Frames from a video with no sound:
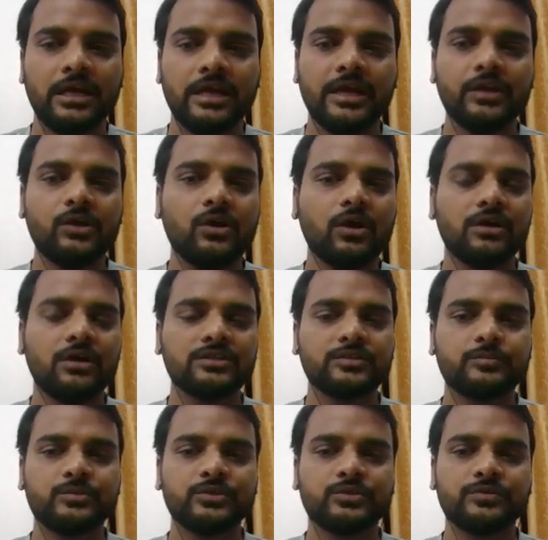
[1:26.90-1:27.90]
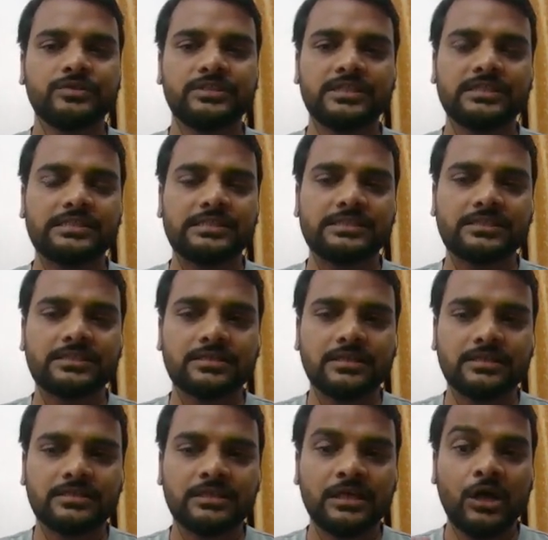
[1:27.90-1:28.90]
In cost push, we just
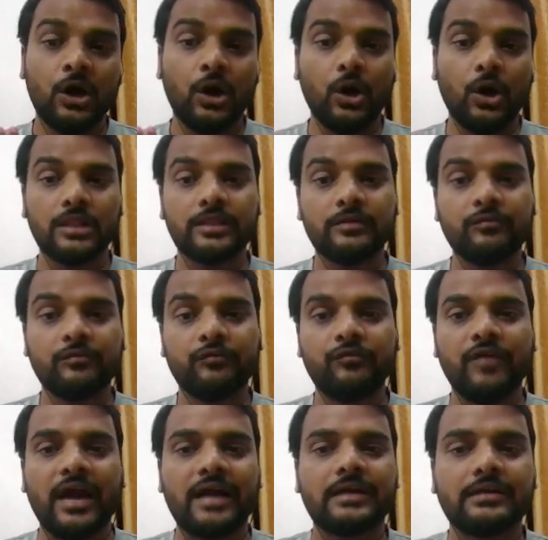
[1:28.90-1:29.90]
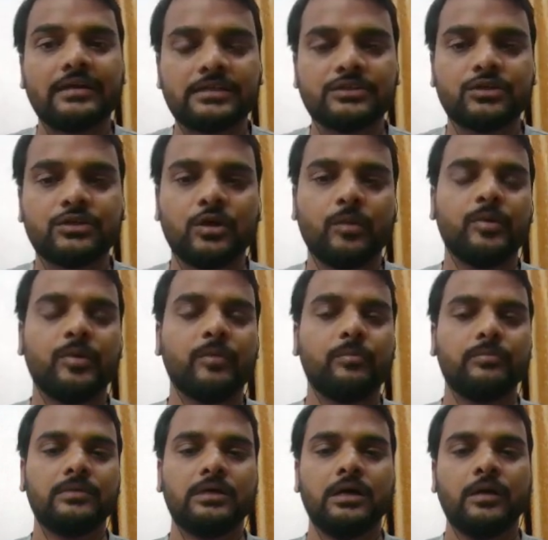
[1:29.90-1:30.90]
discussed all the factors of
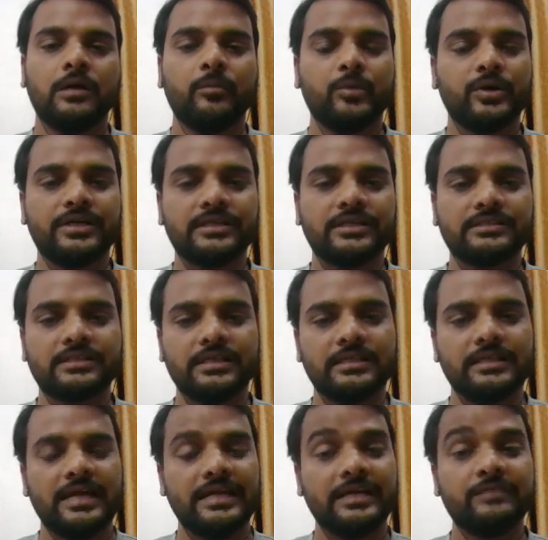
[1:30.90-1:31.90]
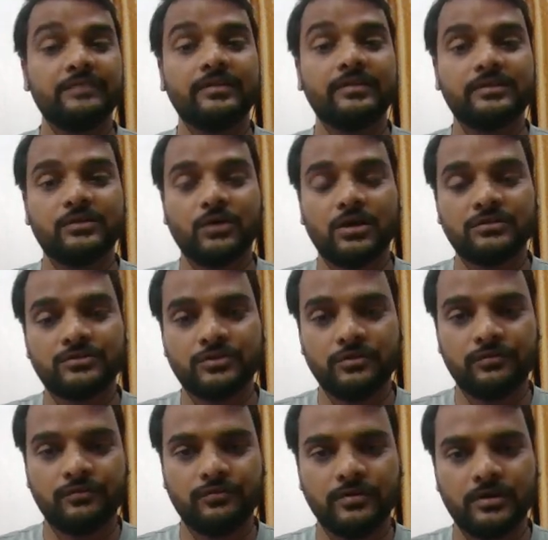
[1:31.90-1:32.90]
production, that if cost
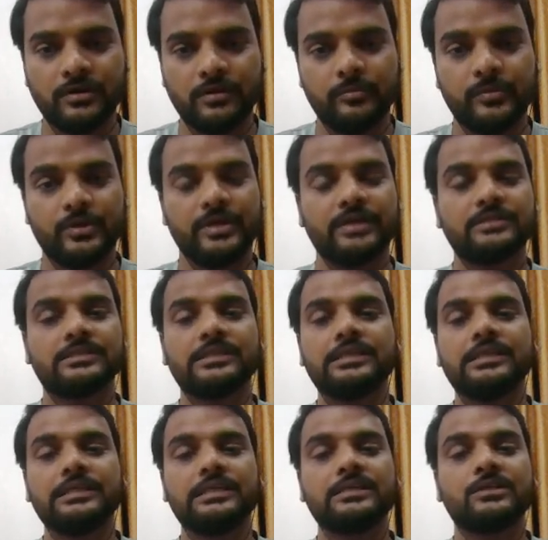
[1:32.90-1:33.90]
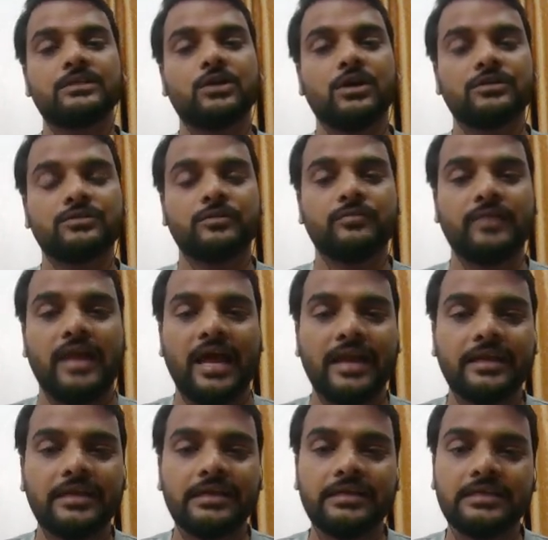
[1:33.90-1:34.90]
of production increase, cost of
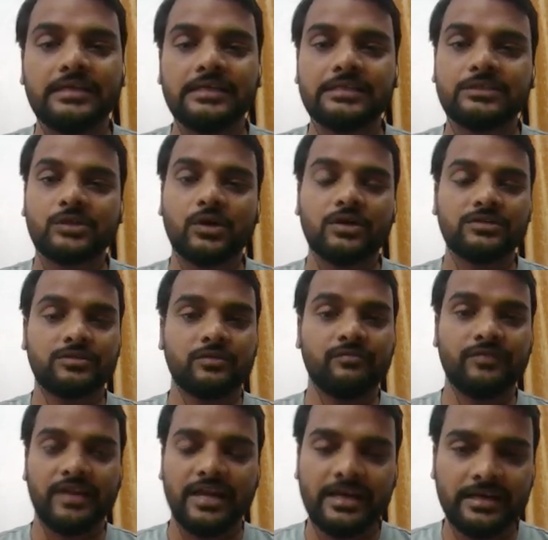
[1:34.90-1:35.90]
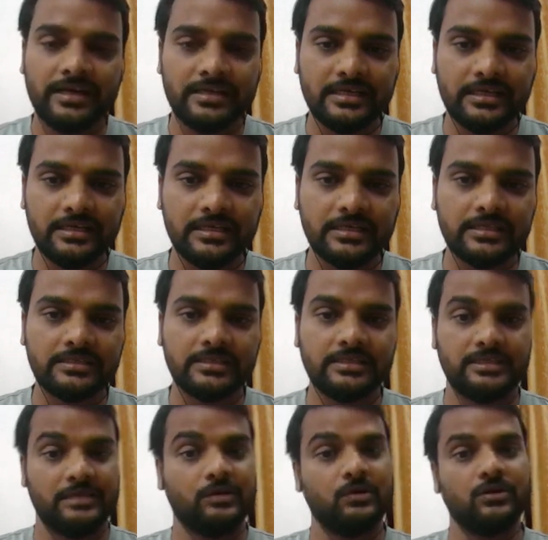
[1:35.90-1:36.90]
land increase, cost of rent
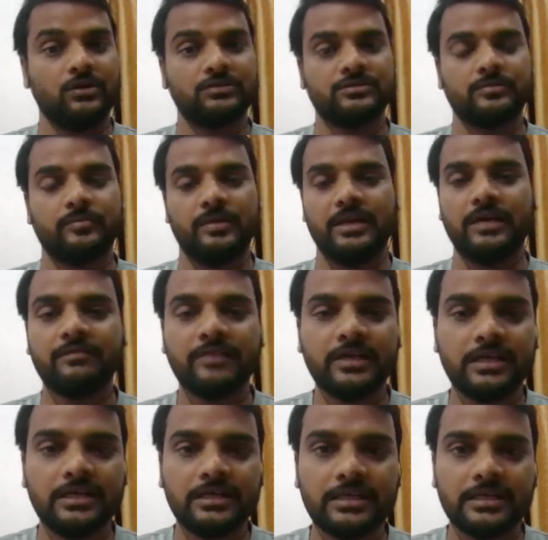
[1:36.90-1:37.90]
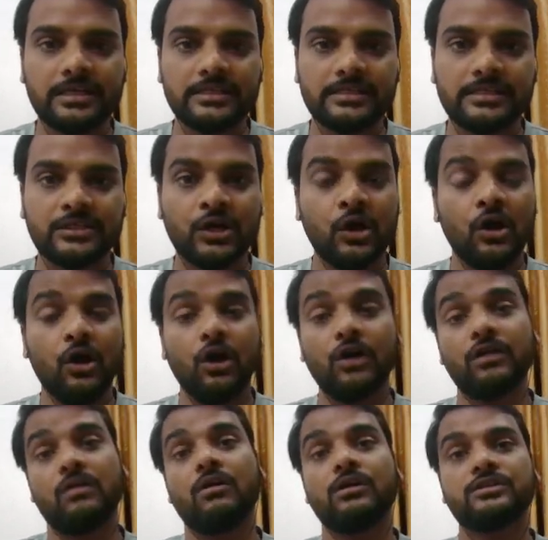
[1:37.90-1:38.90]
increases, and cost of labor increases,
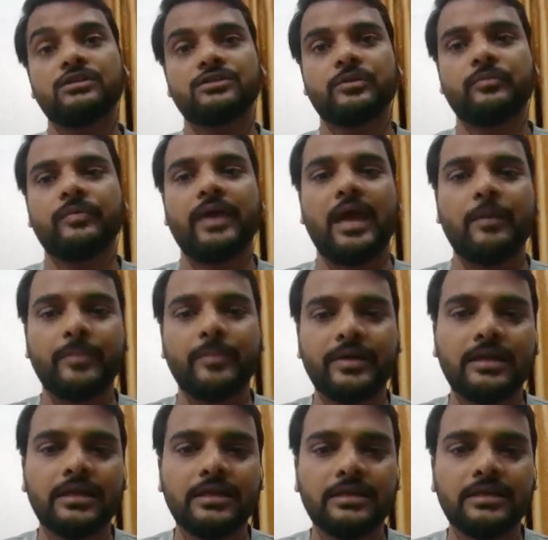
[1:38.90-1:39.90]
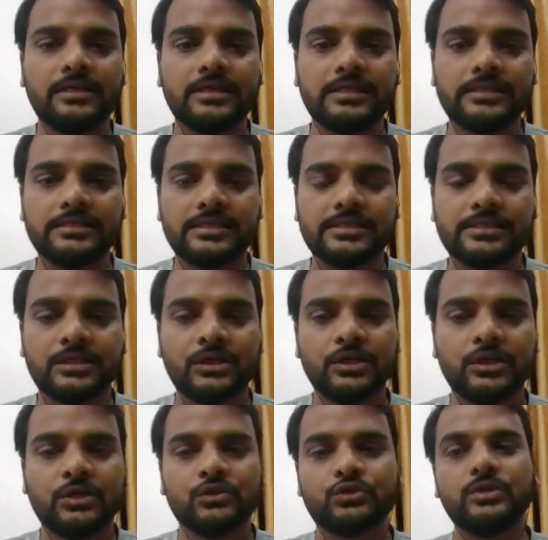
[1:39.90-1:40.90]
or cost of capital increases.
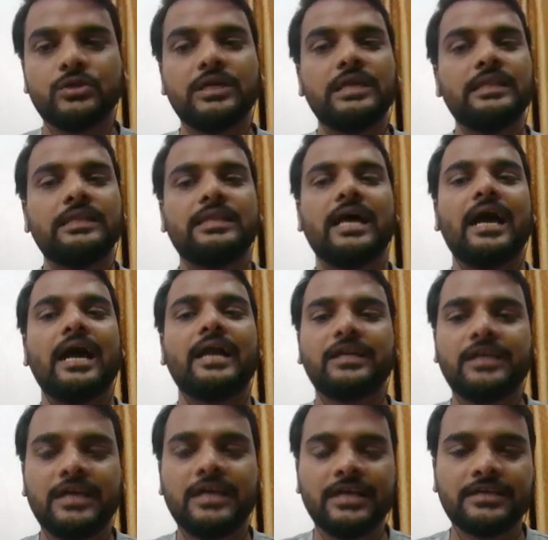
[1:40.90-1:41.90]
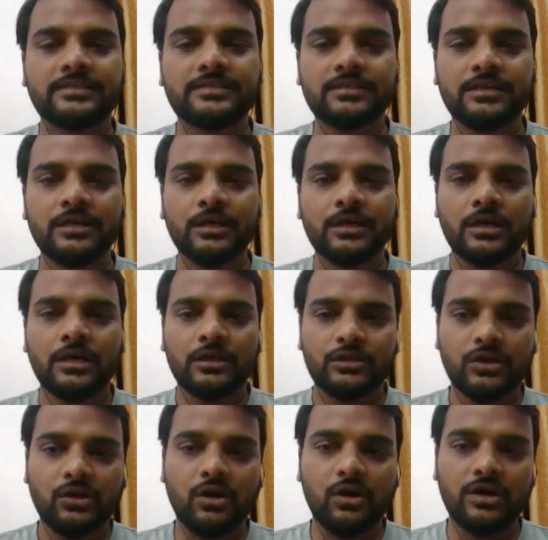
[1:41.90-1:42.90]
So in that case
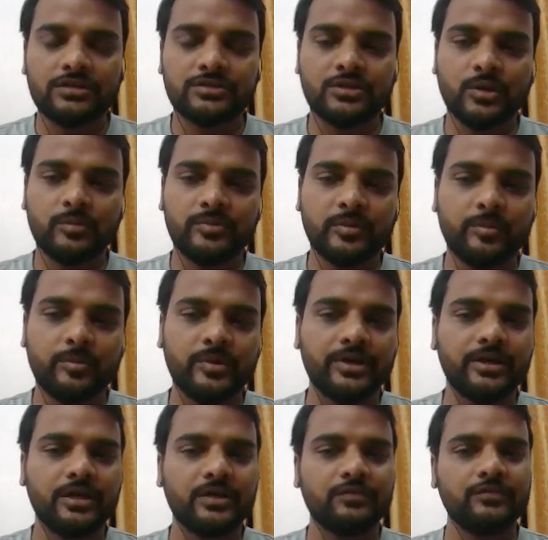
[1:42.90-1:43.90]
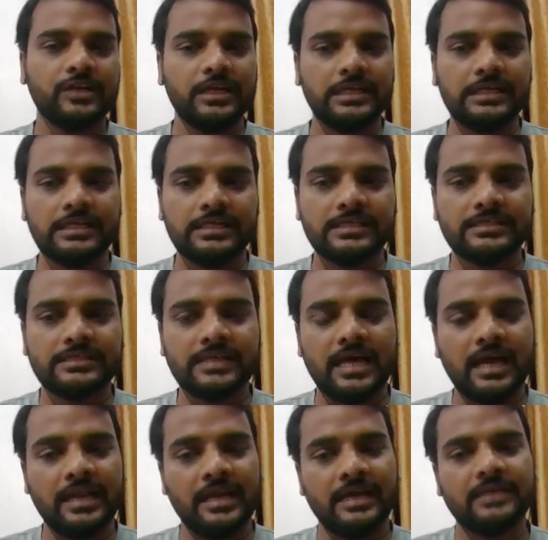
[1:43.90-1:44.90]
the cost of the product will increase
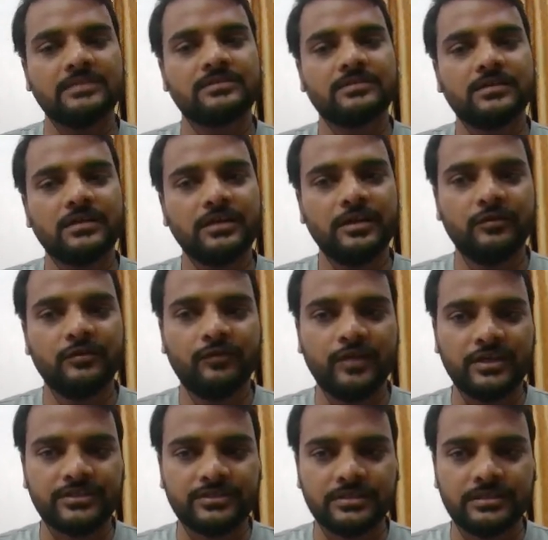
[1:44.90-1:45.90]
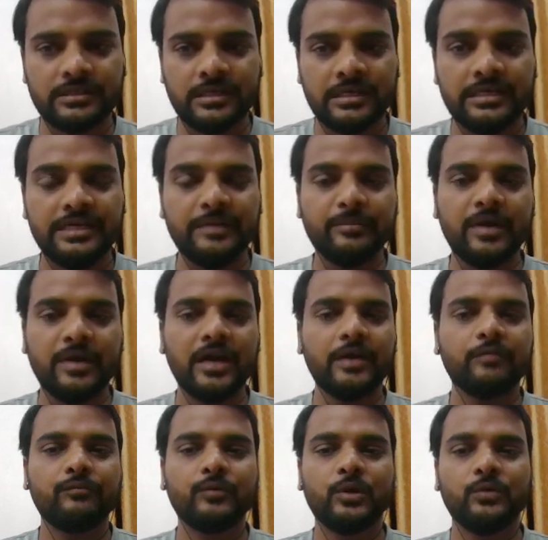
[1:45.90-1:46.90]
and hence the inflation.
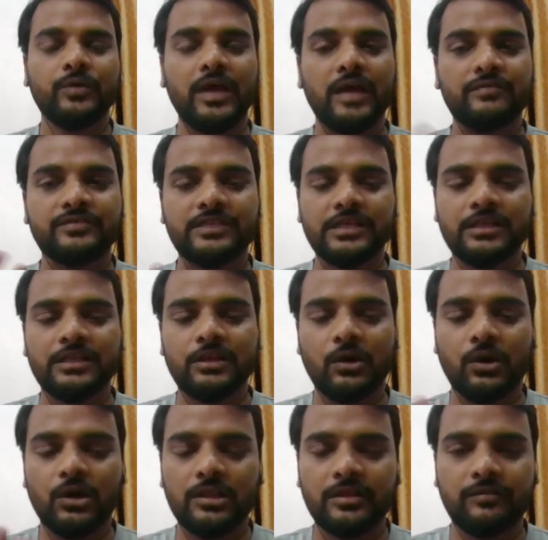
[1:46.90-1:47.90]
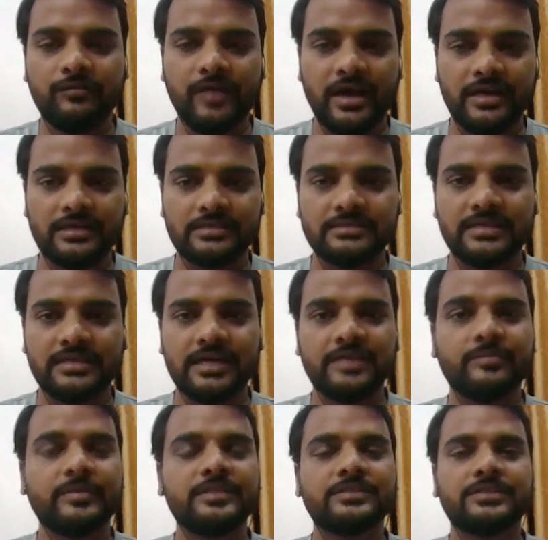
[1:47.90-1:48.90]
Demand pull, we have seen all the factors that
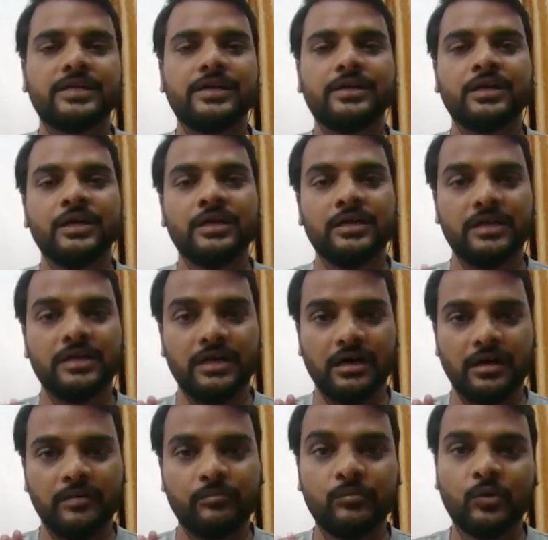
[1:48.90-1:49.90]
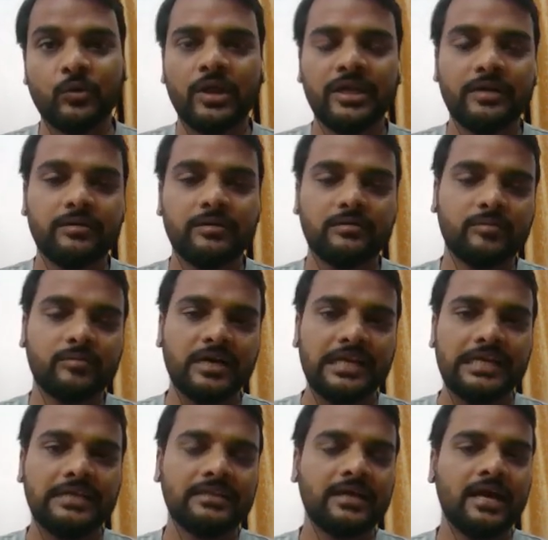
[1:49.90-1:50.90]
mentioned, more
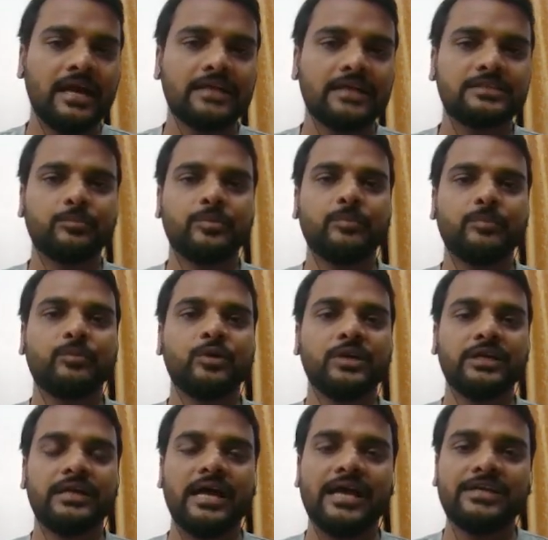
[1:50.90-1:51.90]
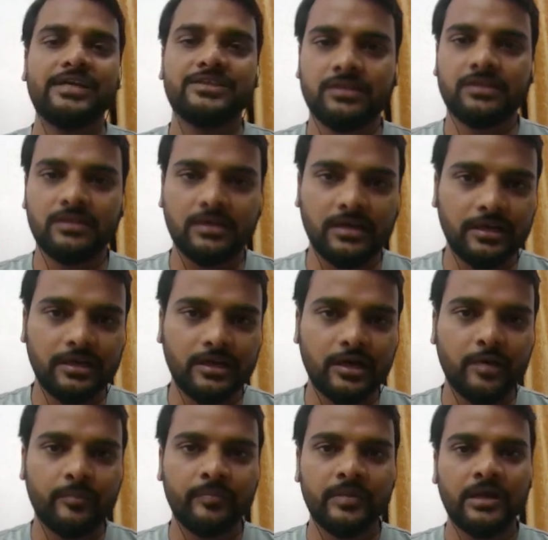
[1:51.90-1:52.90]
money in the hands of people, rise in the
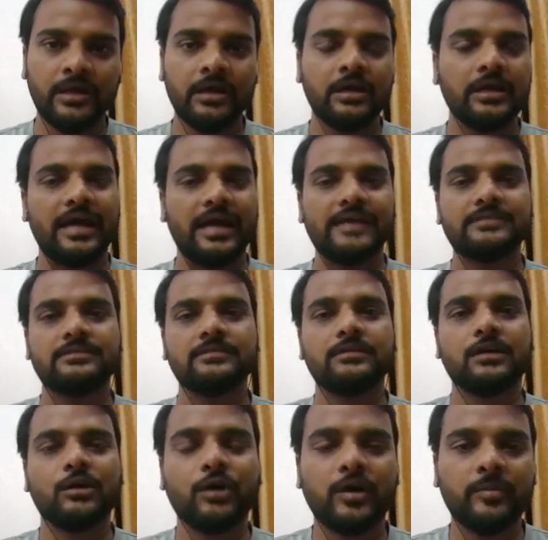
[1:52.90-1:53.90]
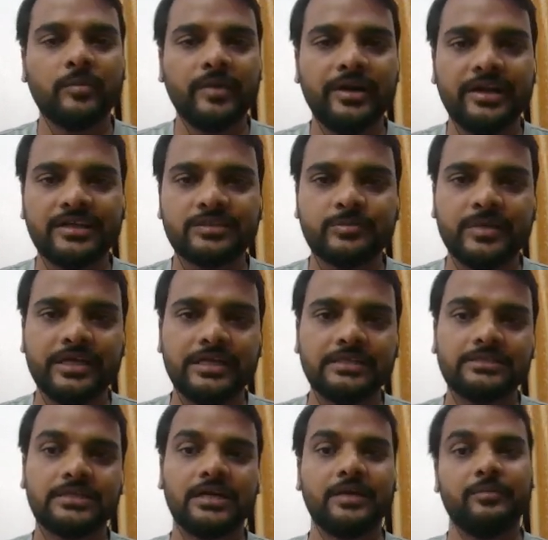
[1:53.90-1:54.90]
income, rise in the government
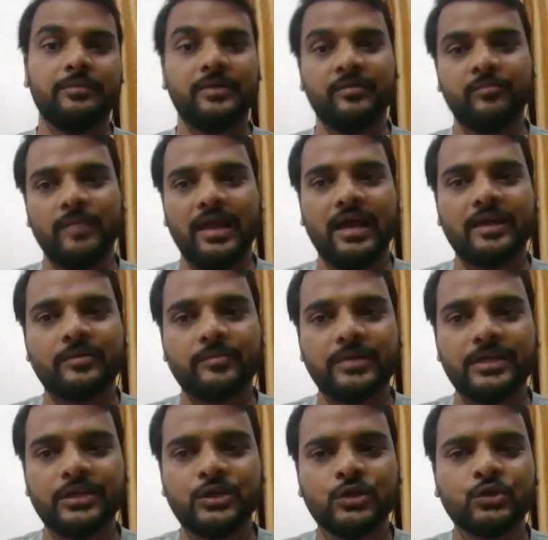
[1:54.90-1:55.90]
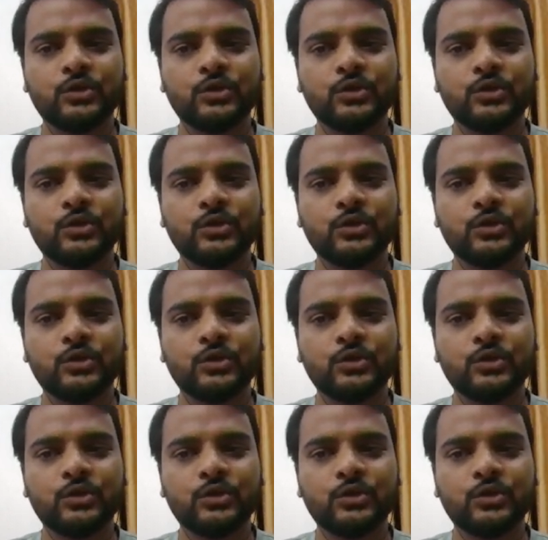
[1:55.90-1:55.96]
expenditure, even black money.